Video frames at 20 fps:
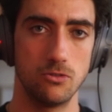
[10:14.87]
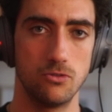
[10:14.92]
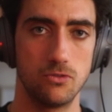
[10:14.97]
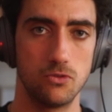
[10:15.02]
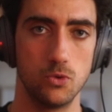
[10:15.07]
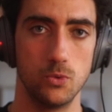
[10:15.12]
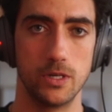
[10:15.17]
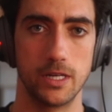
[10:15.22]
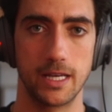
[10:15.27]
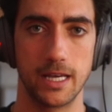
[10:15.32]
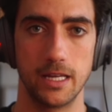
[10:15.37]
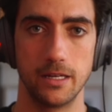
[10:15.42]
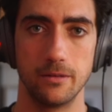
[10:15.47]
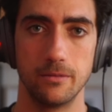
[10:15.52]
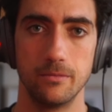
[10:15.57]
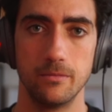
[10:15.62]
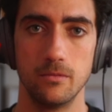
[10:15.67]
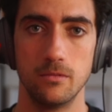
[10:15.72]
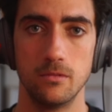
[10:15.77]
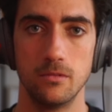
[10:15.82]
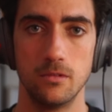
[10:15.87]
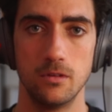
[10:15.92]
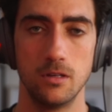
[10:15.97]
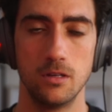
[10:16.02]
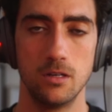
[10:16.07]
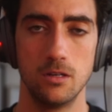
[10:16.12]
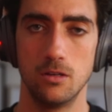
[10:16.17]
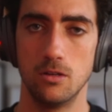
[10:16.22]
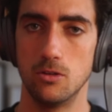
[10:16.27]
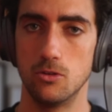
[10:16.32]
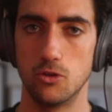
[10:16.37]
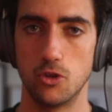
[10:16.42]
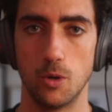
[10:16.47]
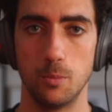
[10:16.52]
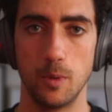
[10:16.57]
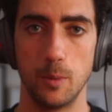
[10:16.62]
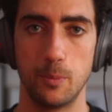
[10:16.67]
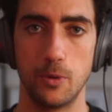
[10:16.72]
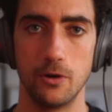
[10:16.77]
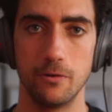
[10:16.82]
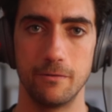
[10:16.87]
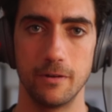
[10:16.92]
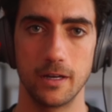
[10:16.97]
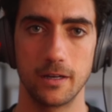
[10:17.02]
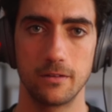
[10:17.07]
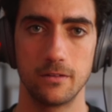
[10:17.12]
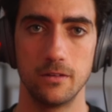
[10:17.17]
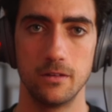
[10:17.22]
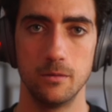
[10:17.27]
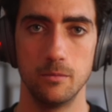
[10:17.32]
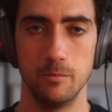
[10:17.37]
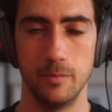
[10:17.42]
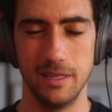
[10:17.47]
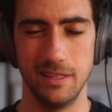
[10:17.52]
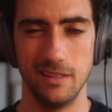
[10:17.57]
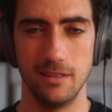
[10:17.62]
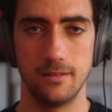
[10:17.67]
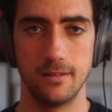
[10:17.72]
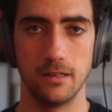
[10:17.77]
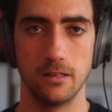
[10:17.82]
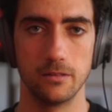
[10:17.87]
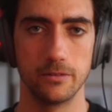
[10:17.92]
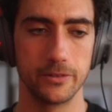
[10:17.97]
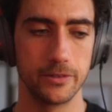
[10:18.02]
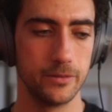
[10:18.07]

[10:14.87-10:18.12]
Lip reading: do it again. Don't be perfect. Be detailed.